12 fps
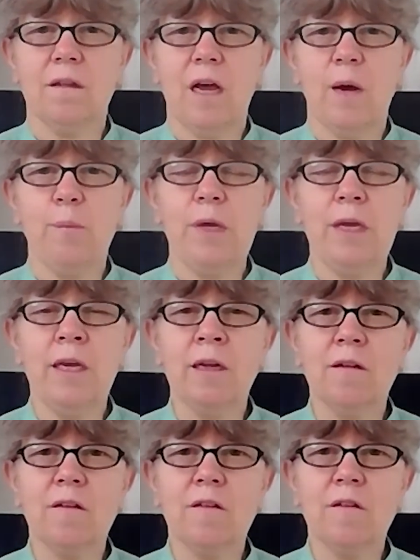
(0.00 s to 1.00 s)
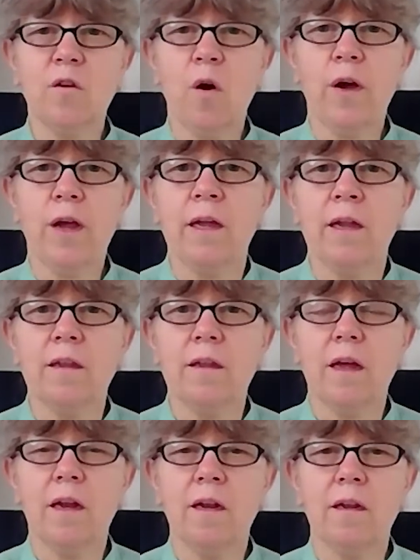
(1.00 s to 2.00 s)
are being destroyed
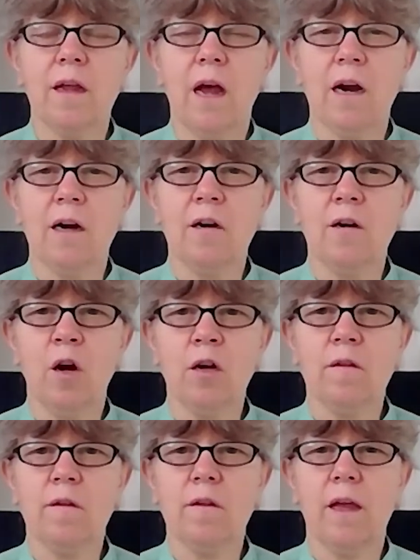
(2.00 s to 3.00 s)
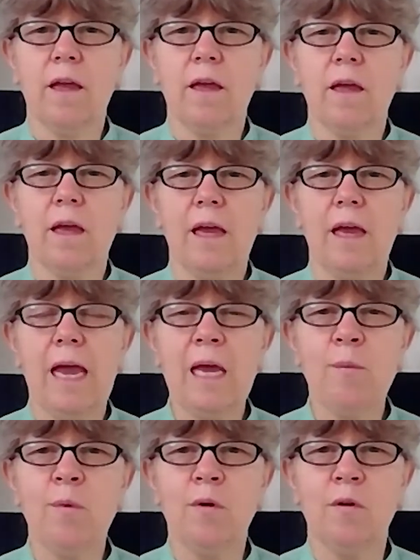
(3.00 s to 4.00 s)
and are not
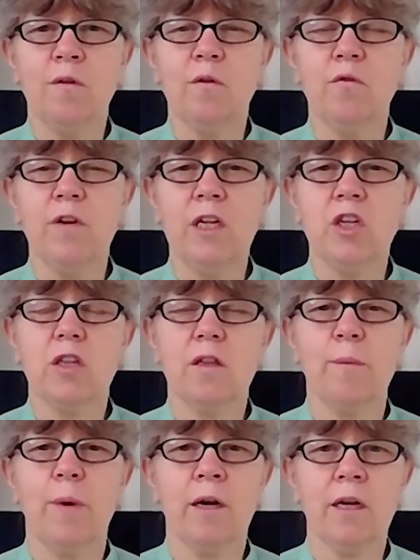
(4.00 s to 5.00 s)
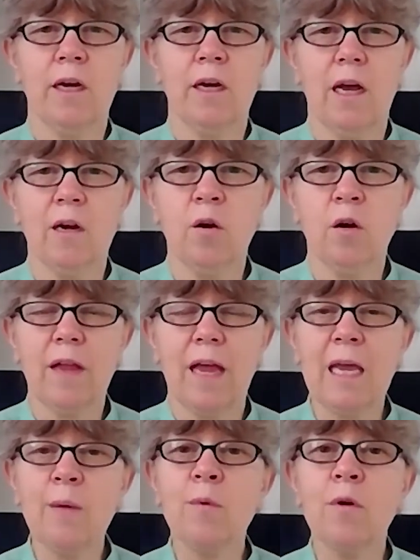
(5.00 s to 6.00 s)
able to reach the market, are not
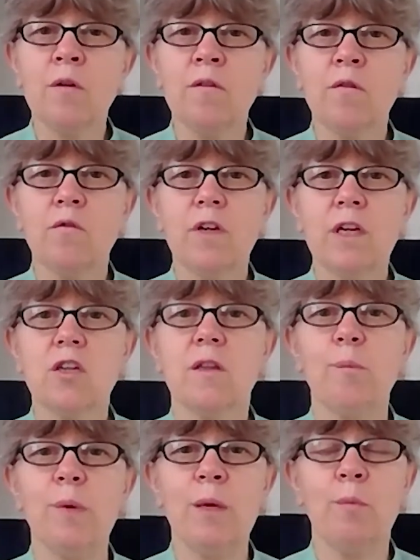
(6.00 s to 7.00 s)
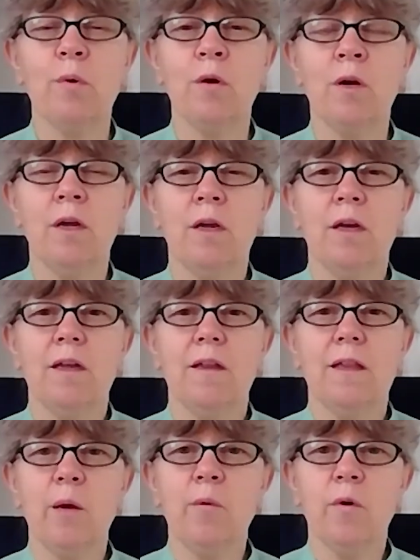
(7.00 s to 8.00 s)
able to reach the people
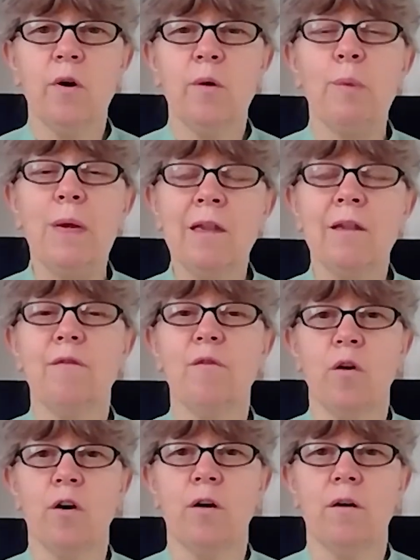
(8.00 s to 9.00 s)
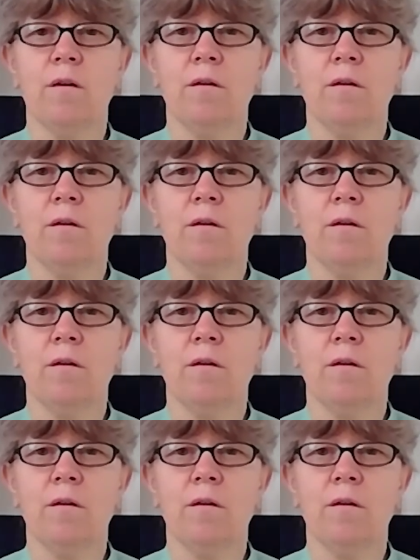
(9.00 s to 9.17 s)
they were built for.